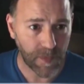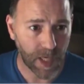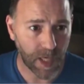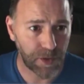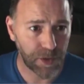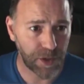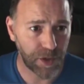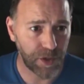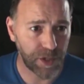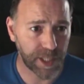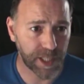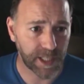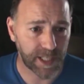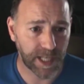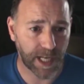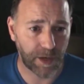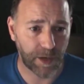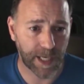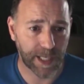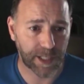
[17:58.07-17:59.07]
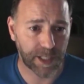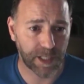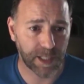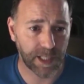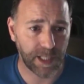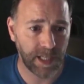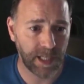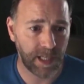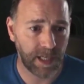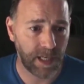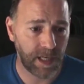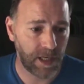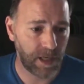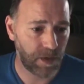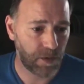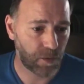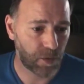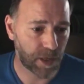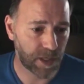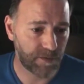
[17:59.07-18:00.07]
I'll show you just now, actually,
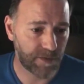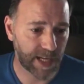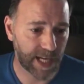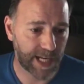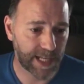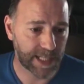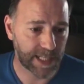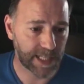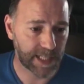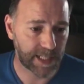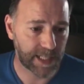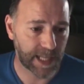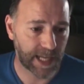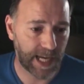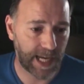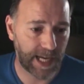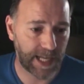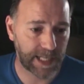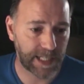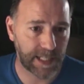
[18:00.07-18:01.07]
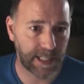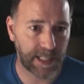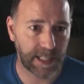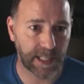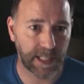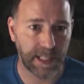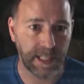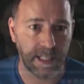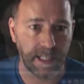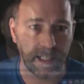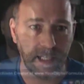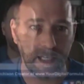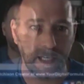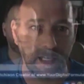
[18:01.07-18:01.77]
one of the ideas that I had and see